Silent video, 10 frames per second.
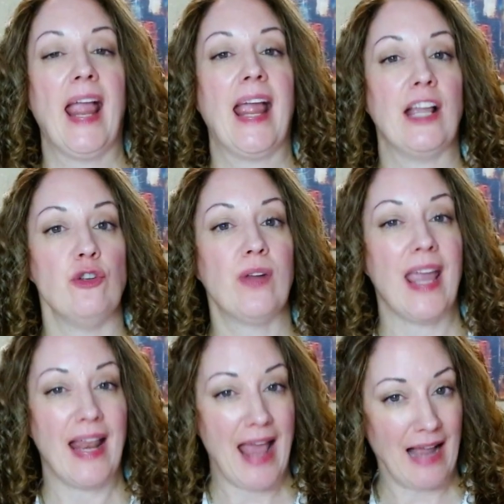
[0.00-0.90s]
and you
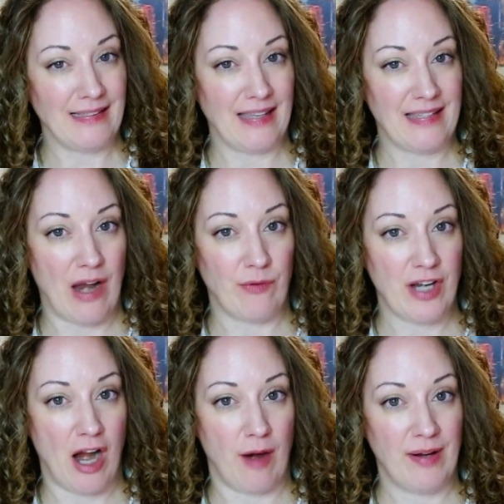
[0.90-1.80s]
can't access that
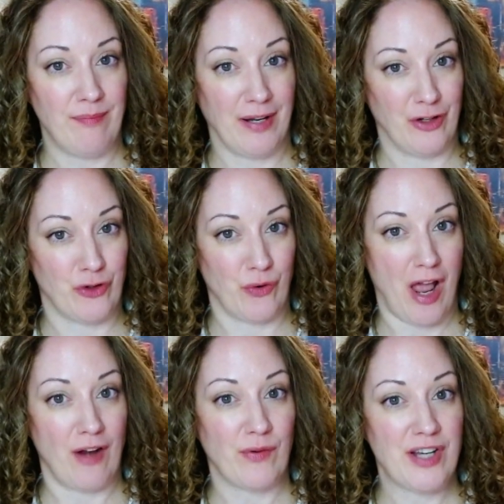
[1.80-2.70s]
retirement because you're
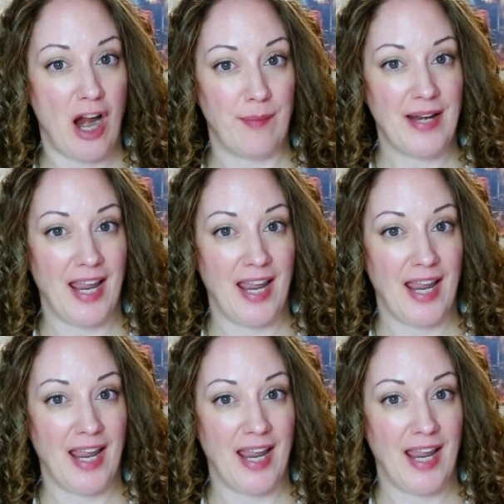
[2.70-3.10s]
not of retirement